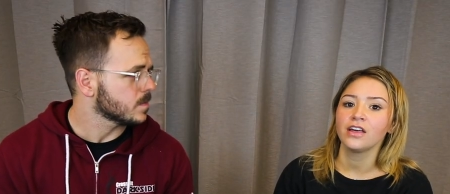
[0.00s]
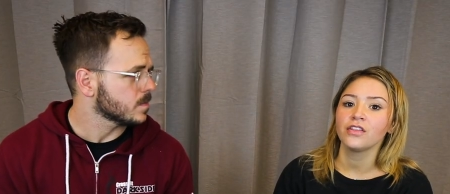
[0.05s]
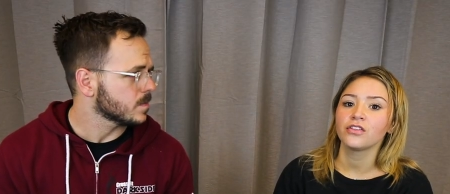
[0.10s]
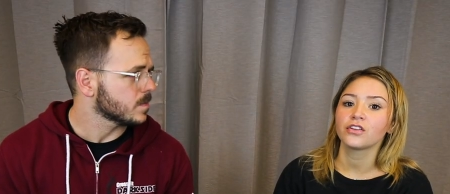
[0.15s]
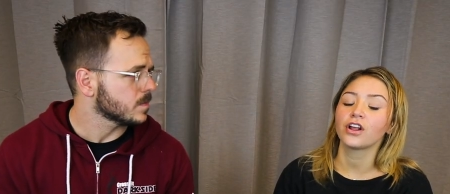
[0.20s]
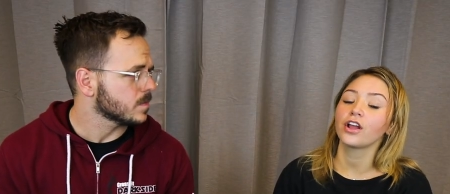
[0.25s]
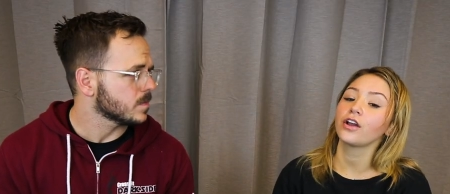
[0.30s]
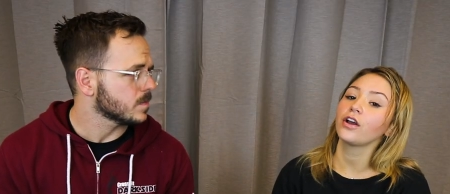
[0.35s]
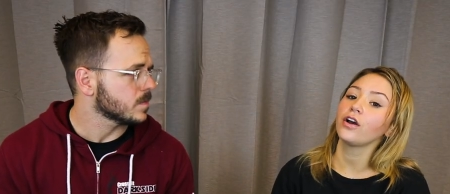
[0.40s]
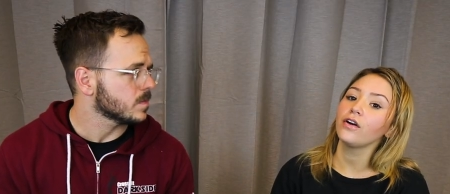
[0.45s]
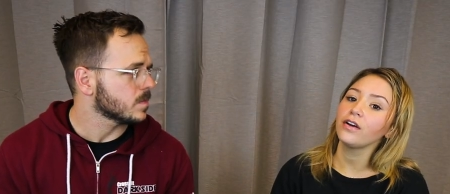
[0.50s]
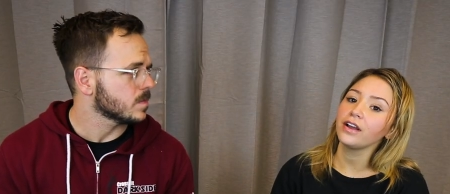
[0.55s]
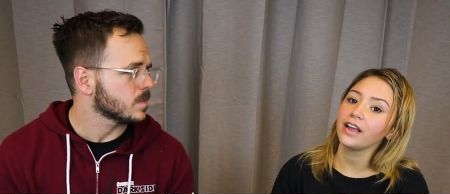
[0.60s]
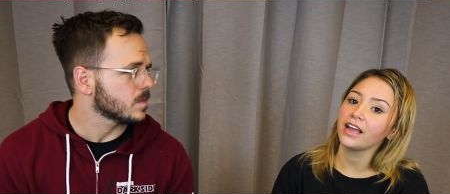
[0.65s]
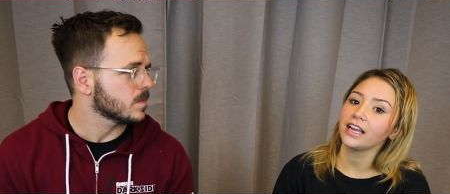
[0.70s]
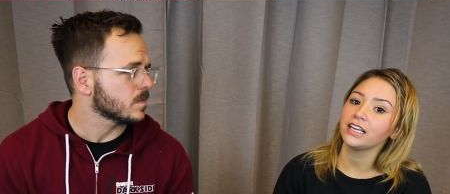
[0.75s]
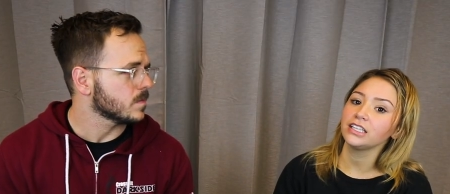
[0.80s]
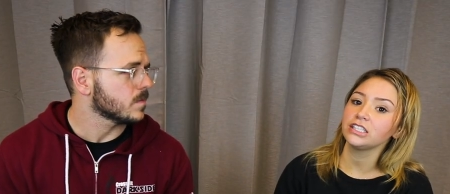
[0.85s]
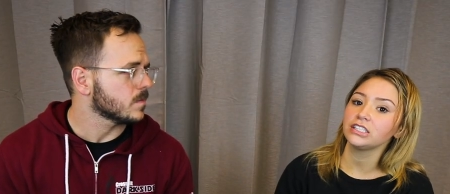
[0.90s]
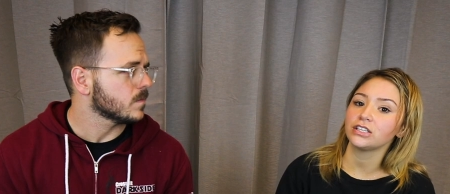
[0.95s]
Speaker 1: They're like,
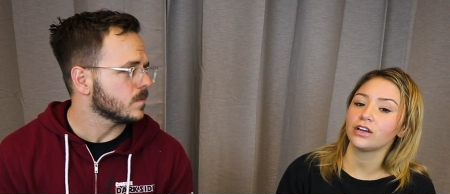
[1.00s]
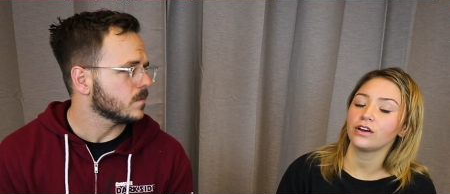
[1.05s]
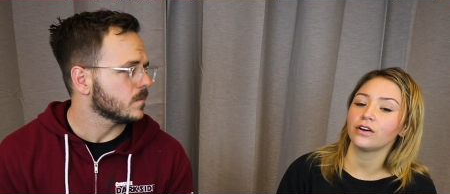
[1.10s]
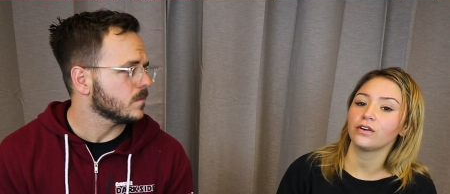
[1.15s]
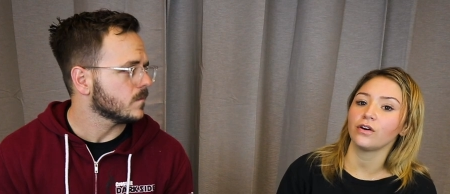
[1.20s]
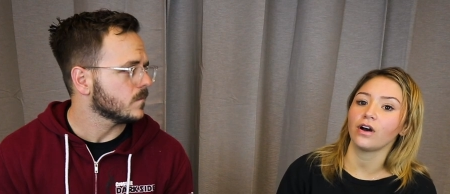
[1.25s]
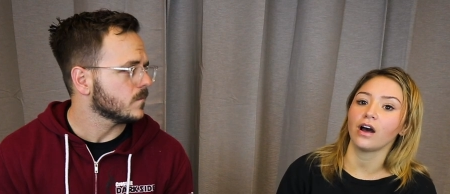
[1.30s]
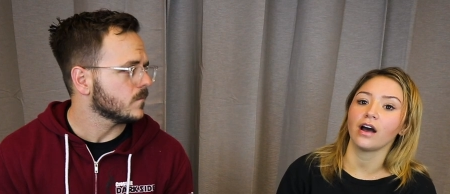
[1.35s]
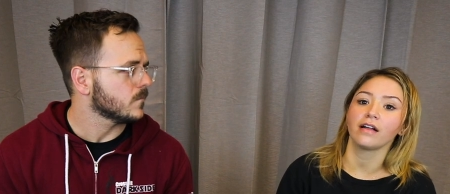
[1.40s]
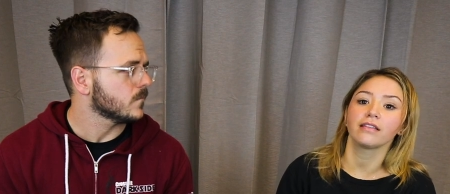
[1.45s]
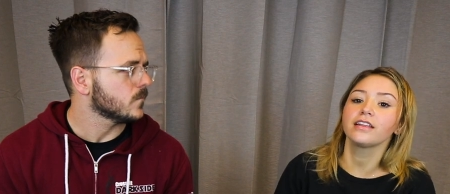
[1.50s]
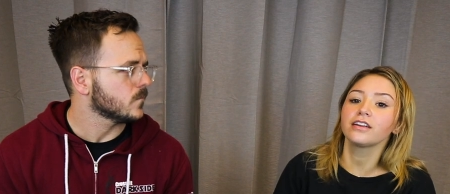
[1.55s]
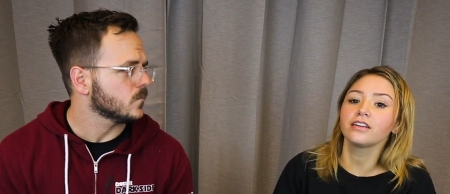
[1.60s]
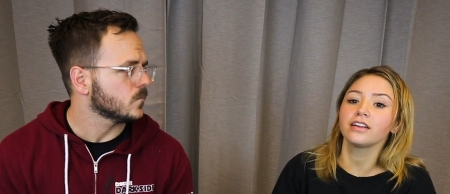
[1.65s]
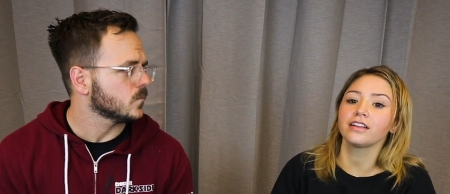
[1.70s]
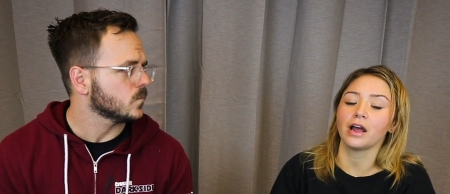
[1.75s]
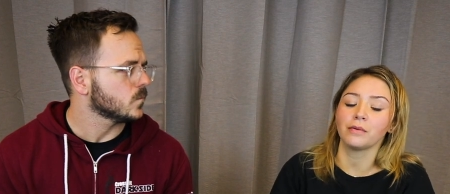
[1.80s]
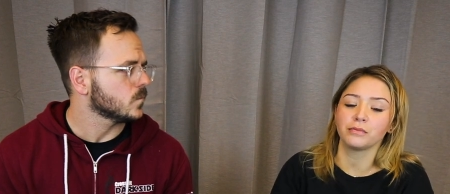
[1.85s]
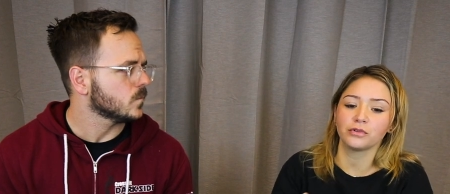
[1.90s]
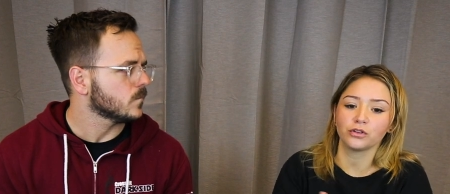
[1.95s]
okay, so
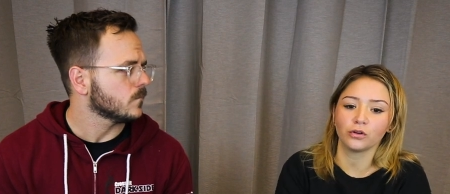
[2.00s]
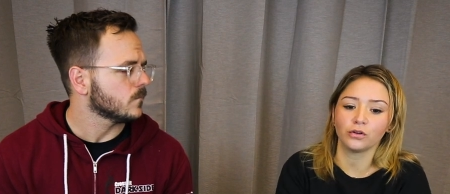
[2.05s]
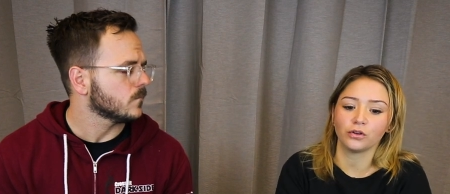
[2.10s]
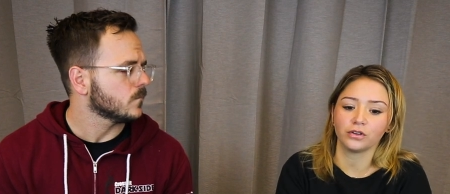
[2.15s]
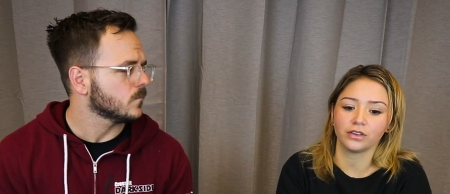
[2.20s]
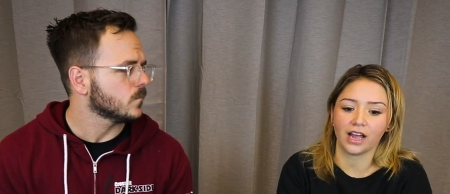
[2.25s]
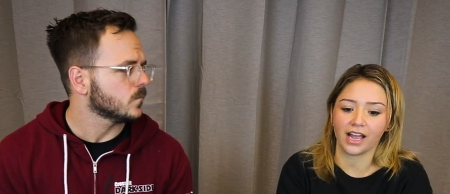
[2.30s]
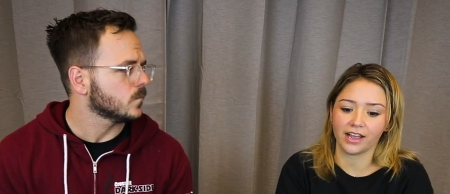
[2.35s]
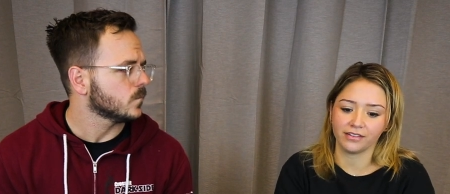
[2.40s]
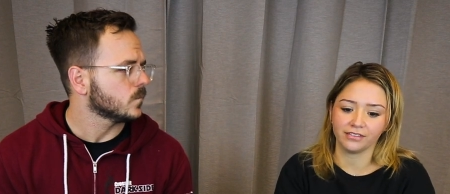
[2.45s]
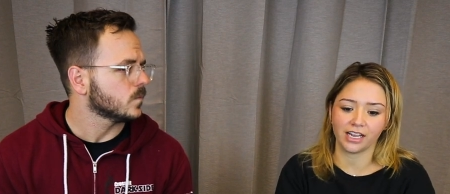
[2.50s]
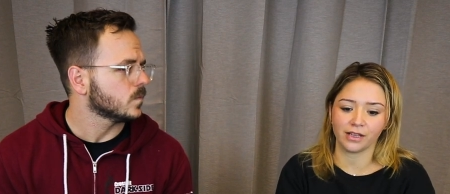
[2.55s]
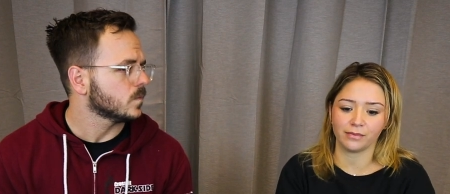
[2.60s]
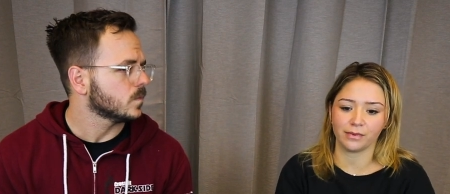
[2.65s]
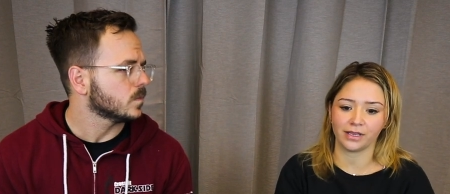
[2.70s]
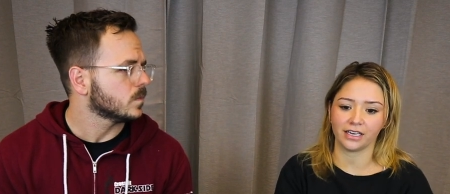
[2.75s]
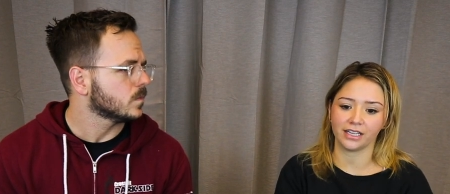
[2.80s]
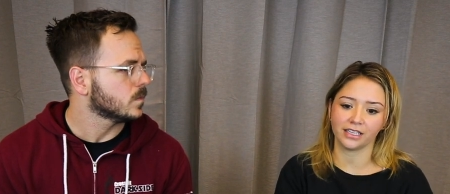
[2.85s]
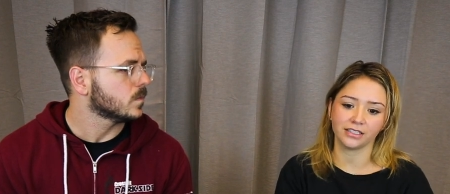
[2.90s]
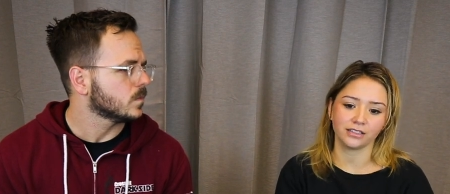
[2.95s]
literally I'm told I have
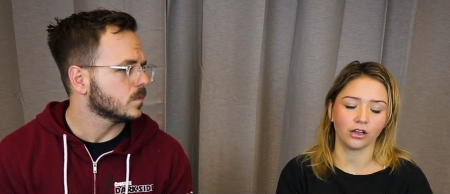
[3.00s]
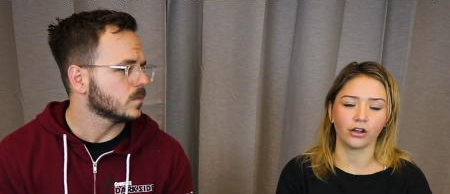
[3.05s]
diabetes.